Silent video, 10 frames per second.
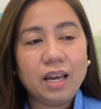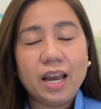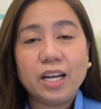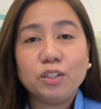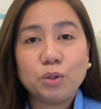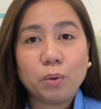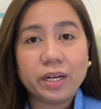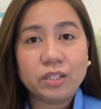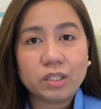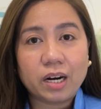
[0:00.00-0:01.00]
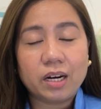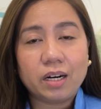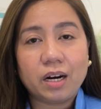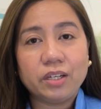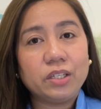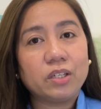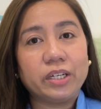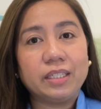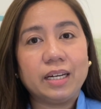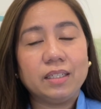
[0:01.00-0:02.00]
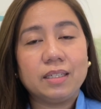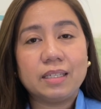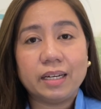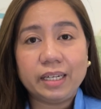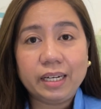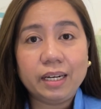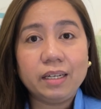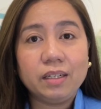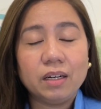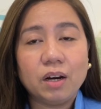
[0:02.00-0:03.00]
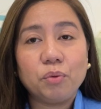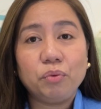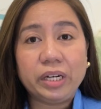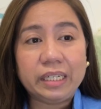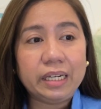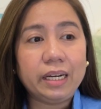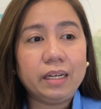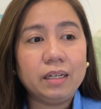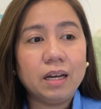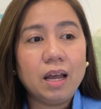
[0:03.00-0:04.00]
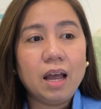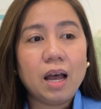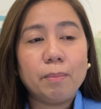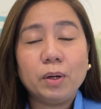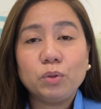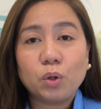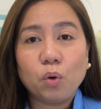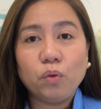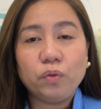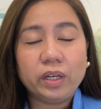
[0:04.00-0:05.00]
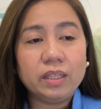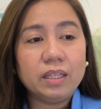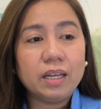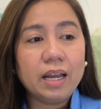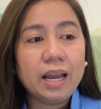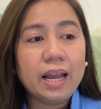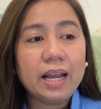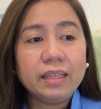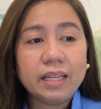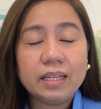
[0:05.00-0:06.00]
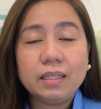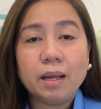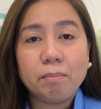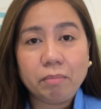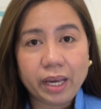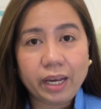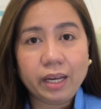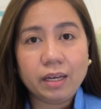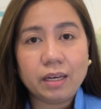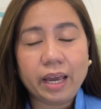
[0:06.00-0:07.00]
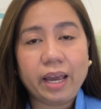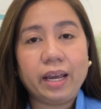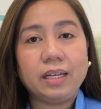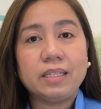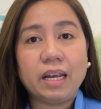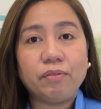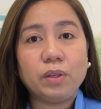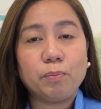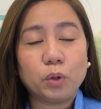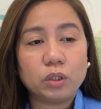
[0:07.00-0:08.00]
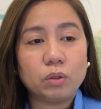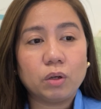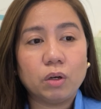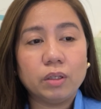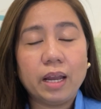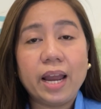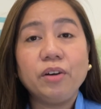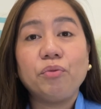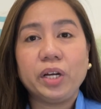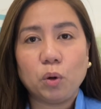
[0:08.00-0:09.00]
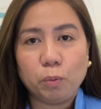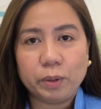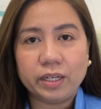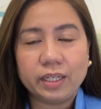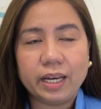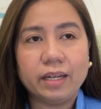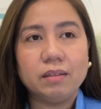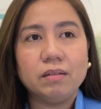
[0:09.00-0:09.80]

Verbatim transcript: And so I, start, I started studying, reading about COVID, and then make a safety protocol and reopen again.